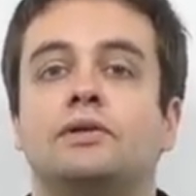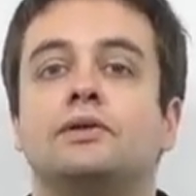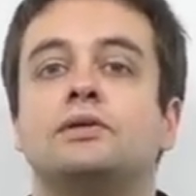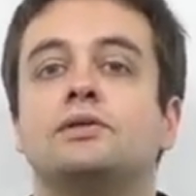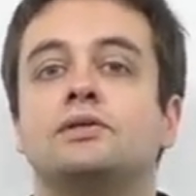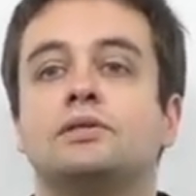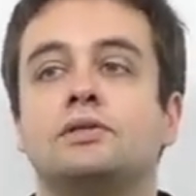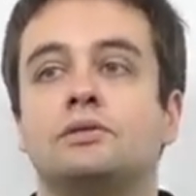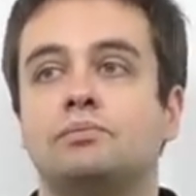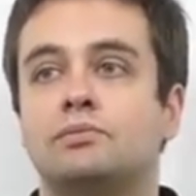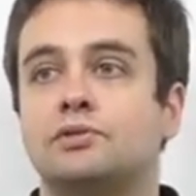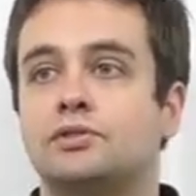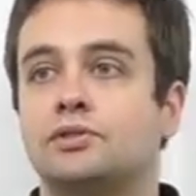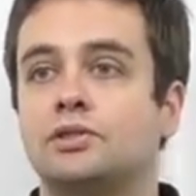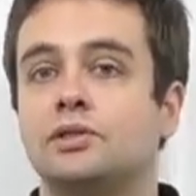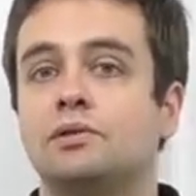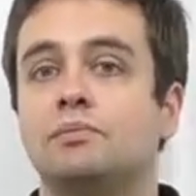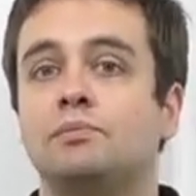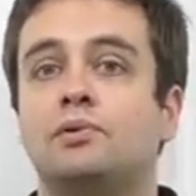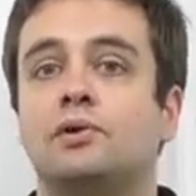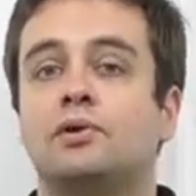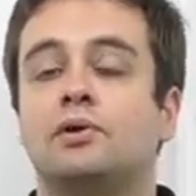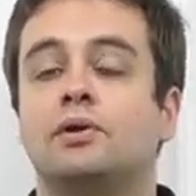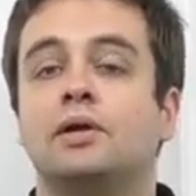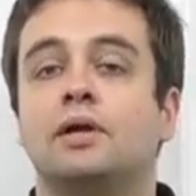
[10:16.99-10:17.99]
Simple,
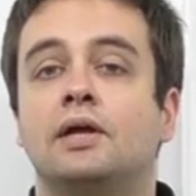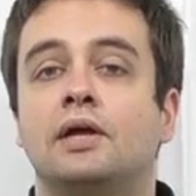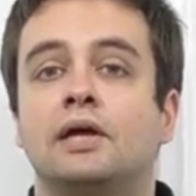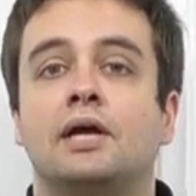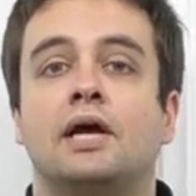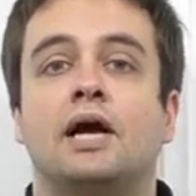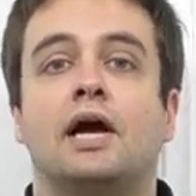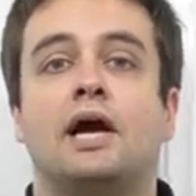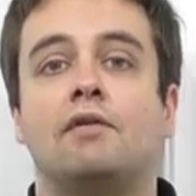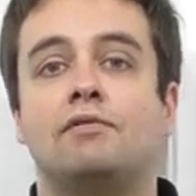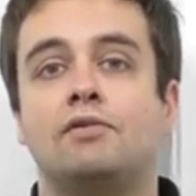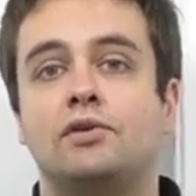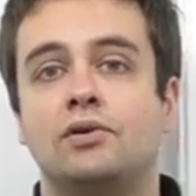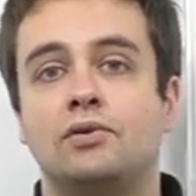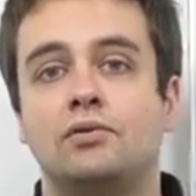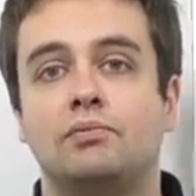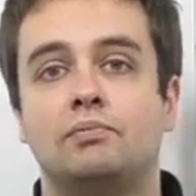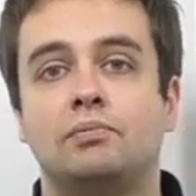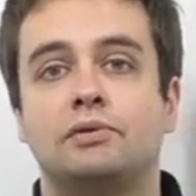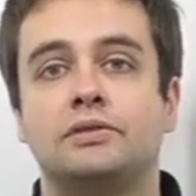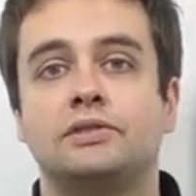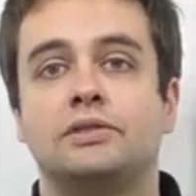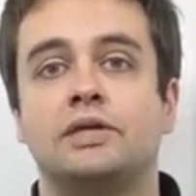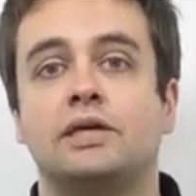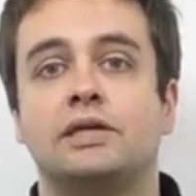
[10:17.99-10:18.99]
simple. After you
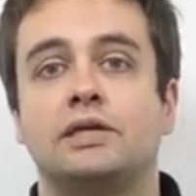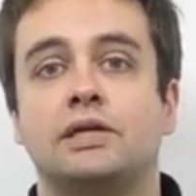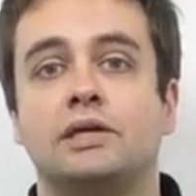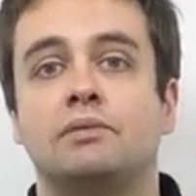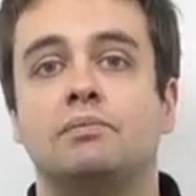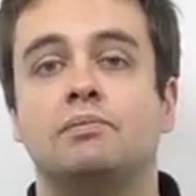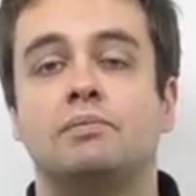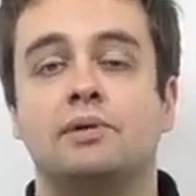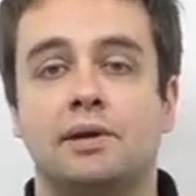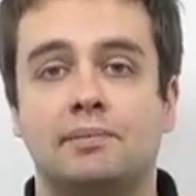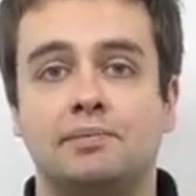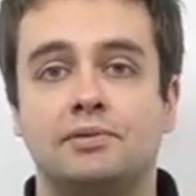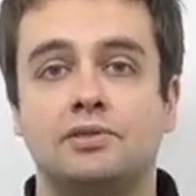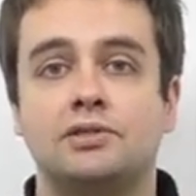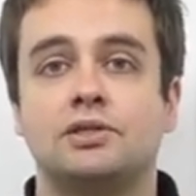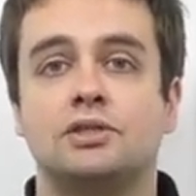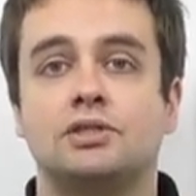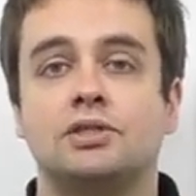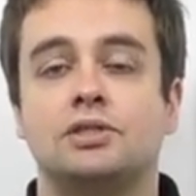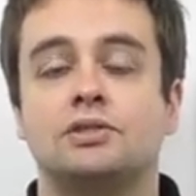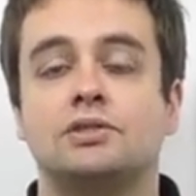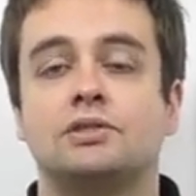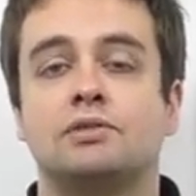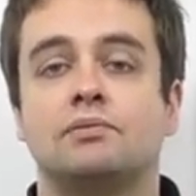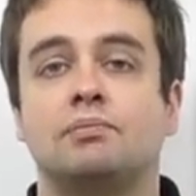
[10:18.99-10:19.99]
presented
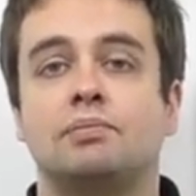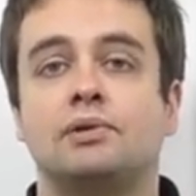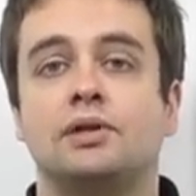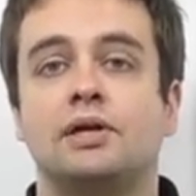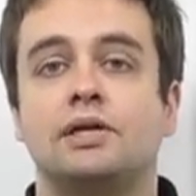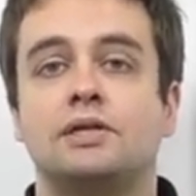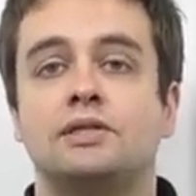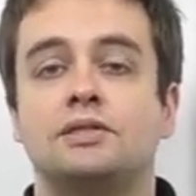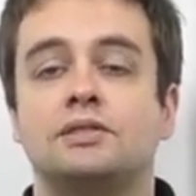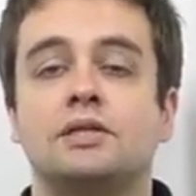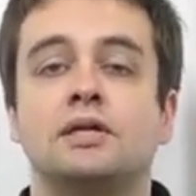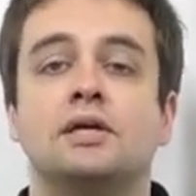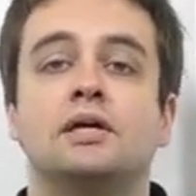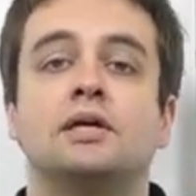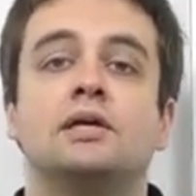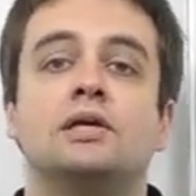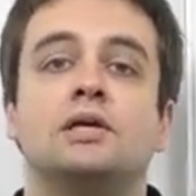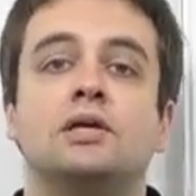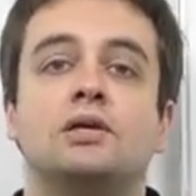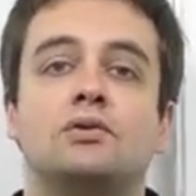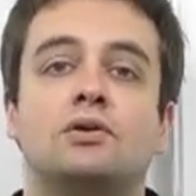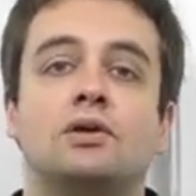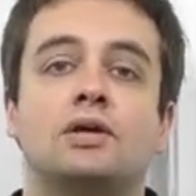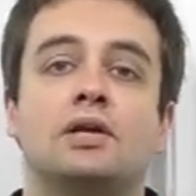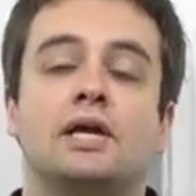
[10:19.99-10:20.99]
prepositions of place,
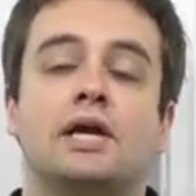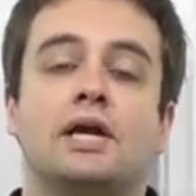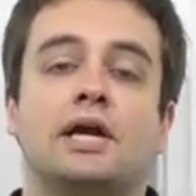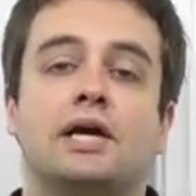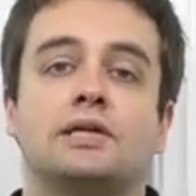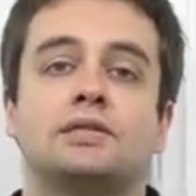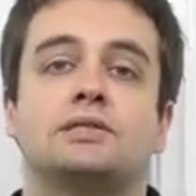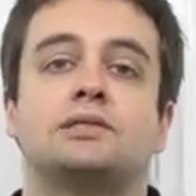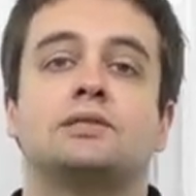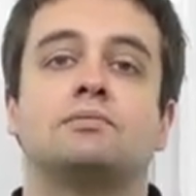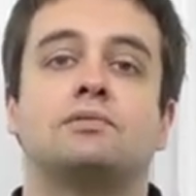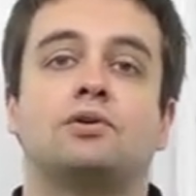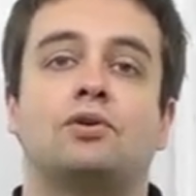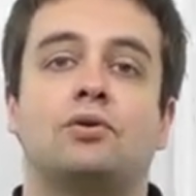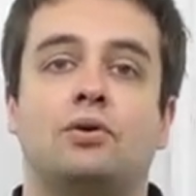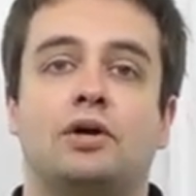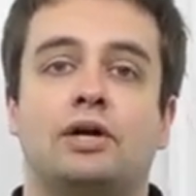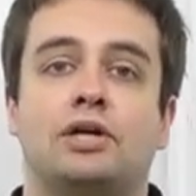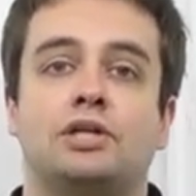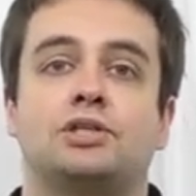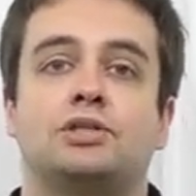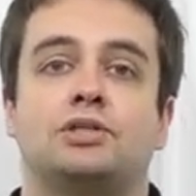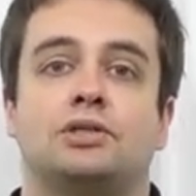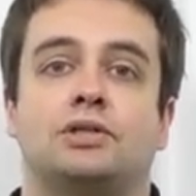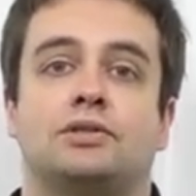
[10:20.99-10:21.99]
you can ask them
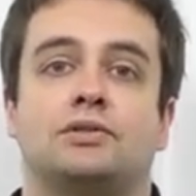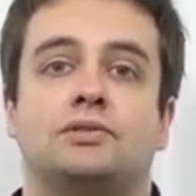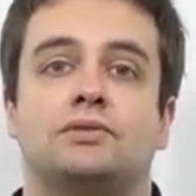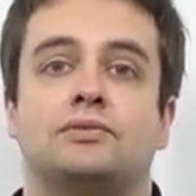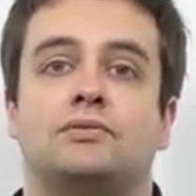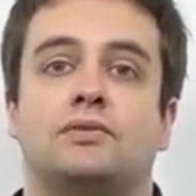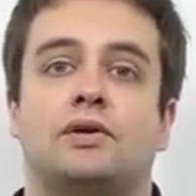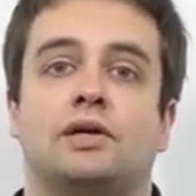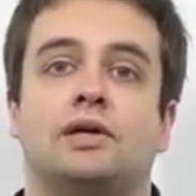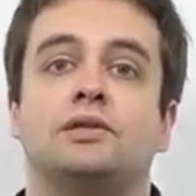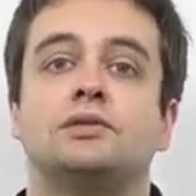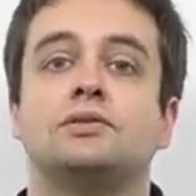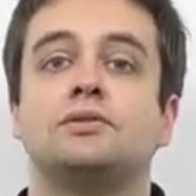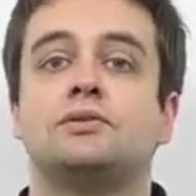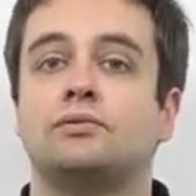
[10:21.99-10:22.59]
questions, right?